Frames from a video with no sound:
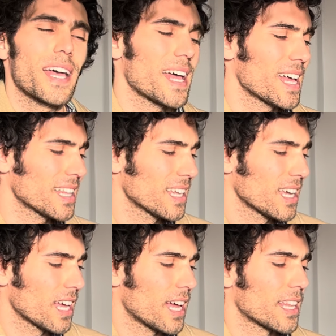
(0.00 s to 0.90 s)

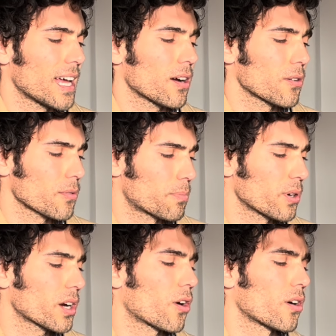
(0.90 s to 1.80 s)
and now
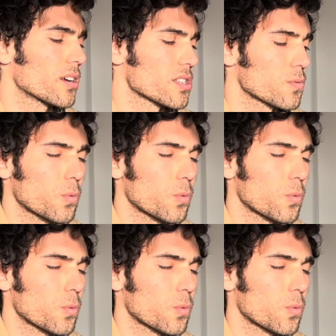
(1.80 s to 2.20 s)
pre-chorus.